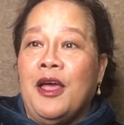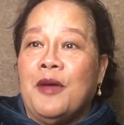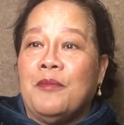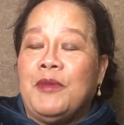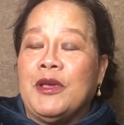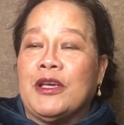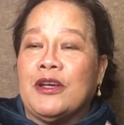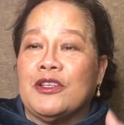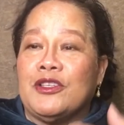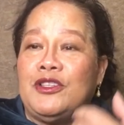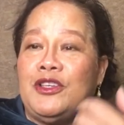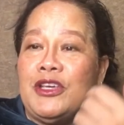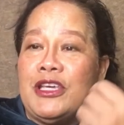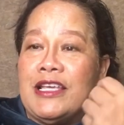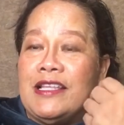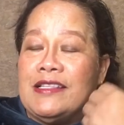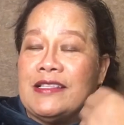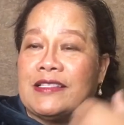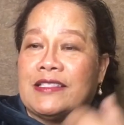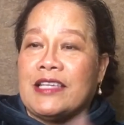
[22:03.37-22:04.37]
because you
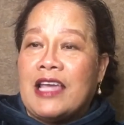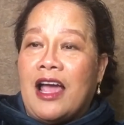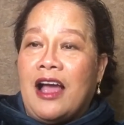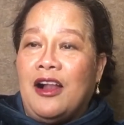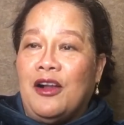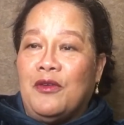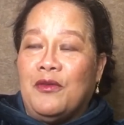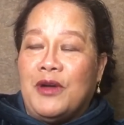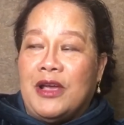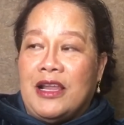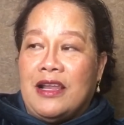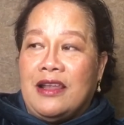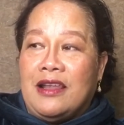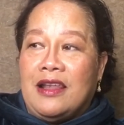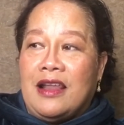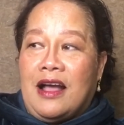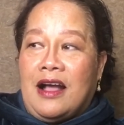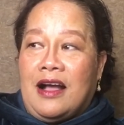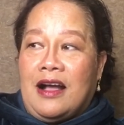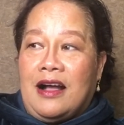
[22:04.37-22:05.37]
can tell
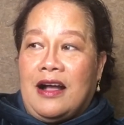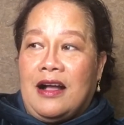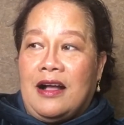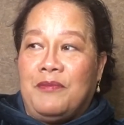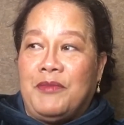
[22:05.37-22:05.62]
when uh,